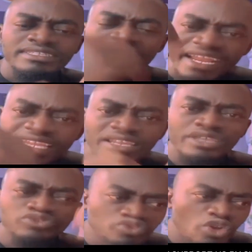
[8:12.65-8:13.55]
Na candy and
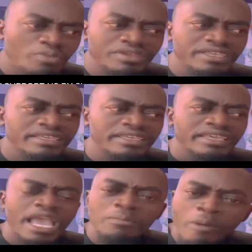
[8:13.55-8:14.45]
his toby,
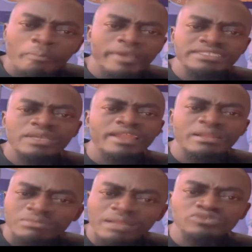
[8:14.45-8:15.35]
a bomb pies at
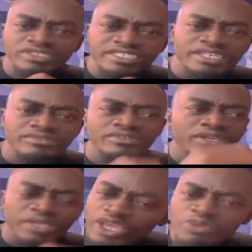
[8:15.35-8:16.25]
Radam Namson yam,
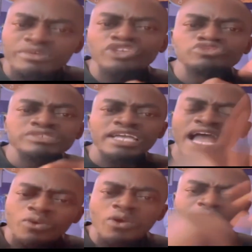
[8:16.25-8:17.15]
and me is with ya
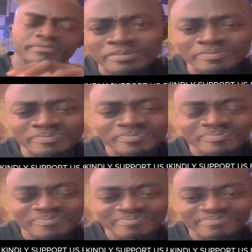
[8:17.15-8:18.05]
a cop. I
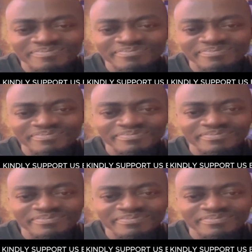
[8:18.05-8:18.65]
would deat him.